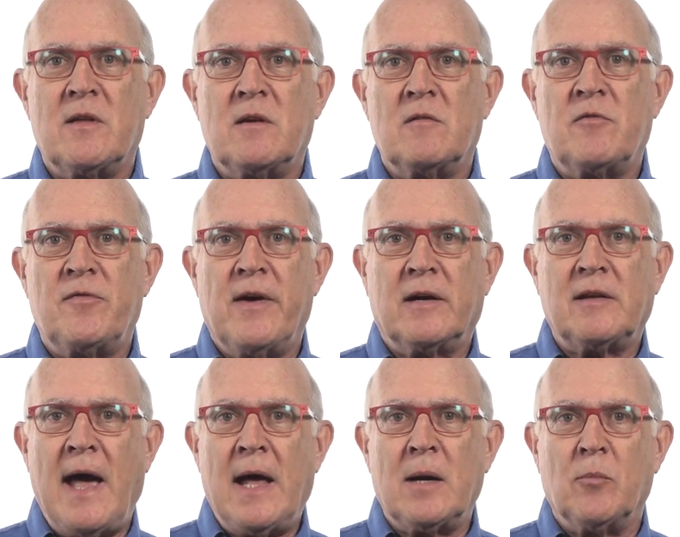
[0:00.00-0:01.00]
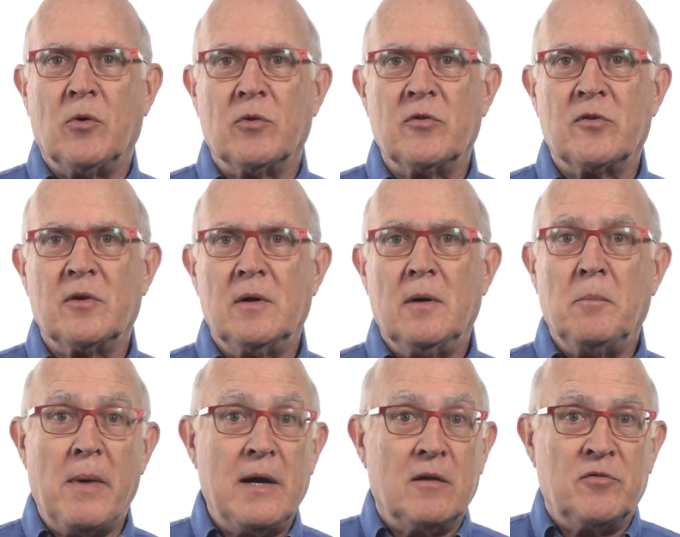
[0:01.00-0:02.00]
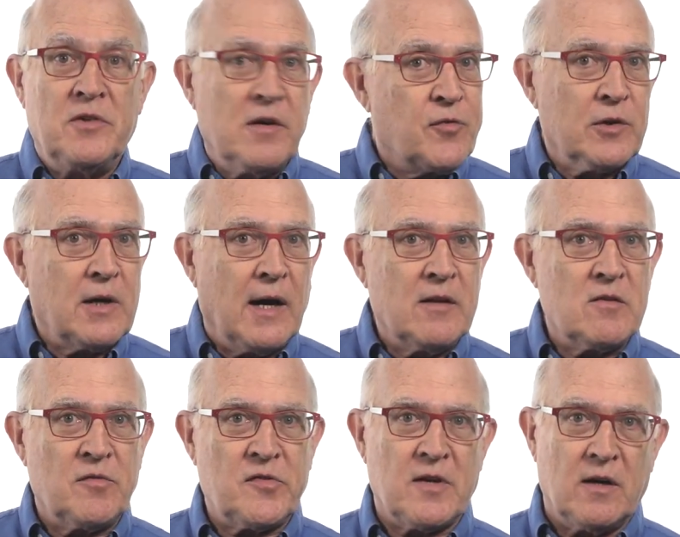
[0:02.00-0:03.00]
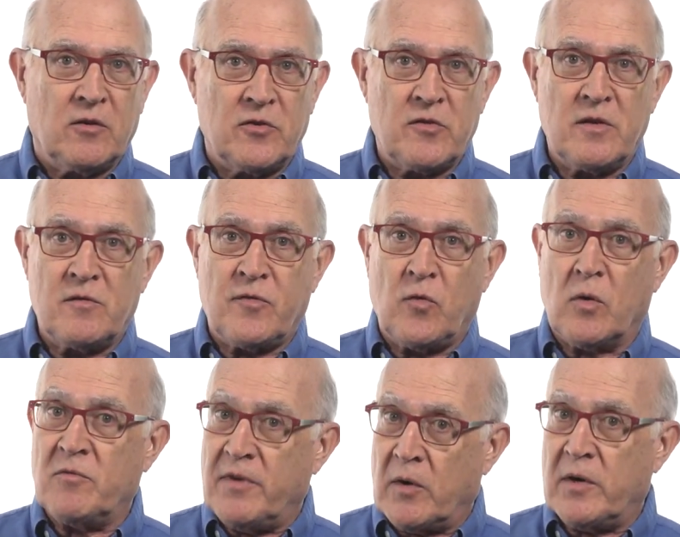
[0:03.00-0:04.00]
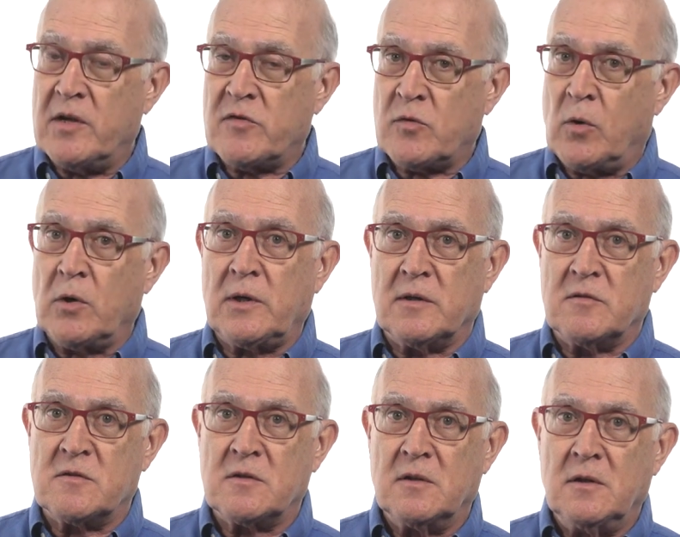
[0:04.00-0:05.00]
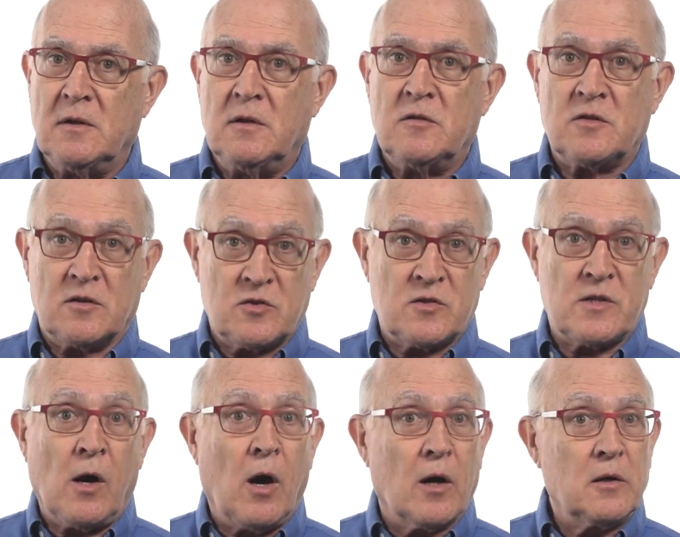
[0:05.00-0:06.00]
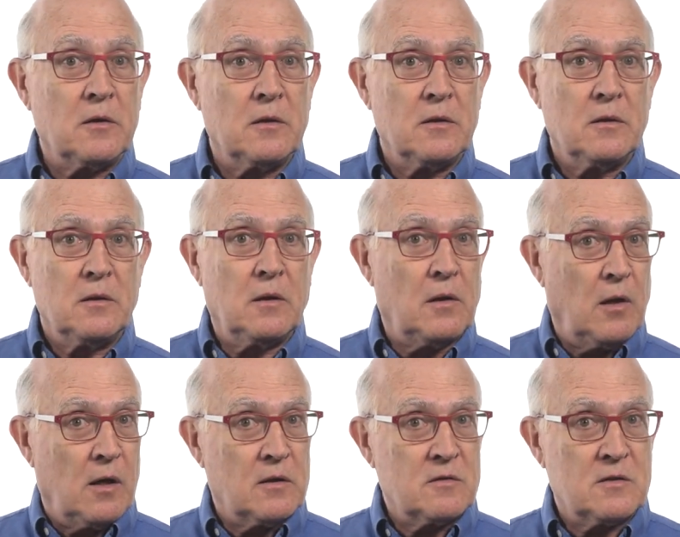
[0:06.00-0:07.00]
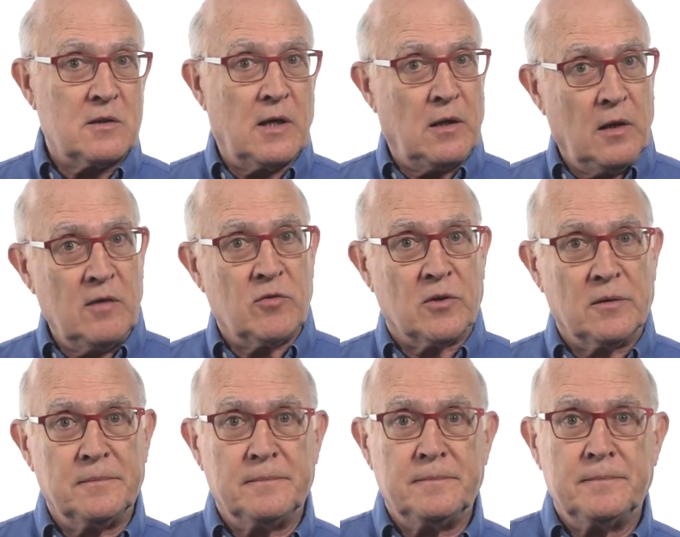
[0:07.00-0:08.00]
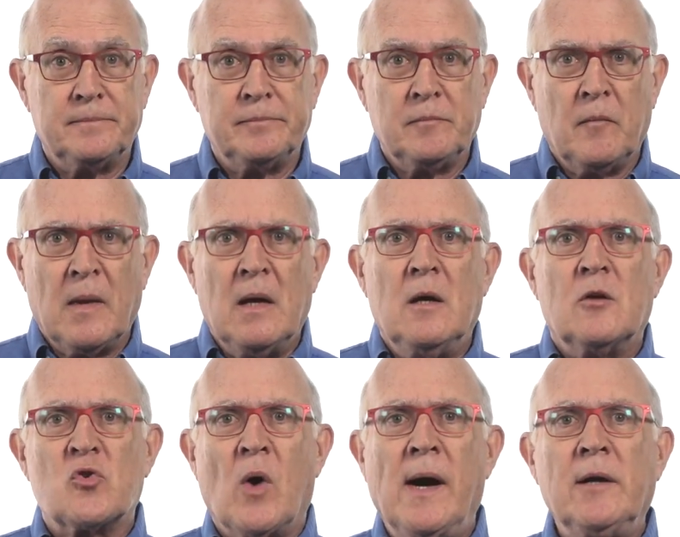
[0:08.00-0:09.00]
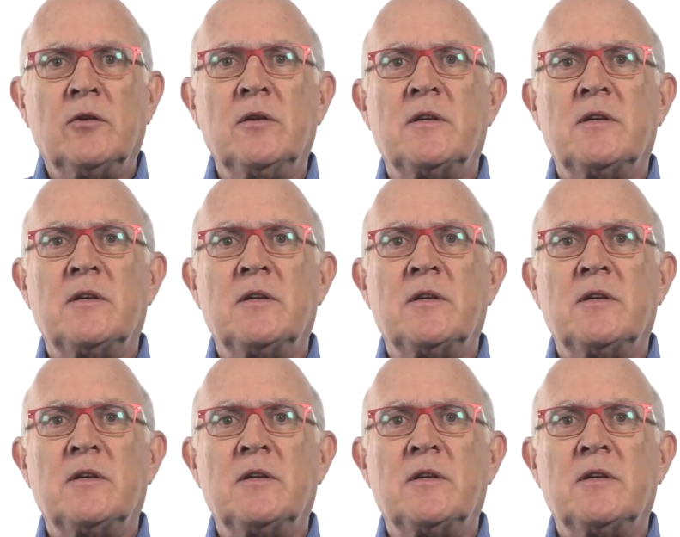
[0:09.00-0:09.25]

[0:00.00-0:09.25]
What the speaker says: that infect animals made of different kinds of cells that form various organs, such as the heart, lungs, and liver. Trying to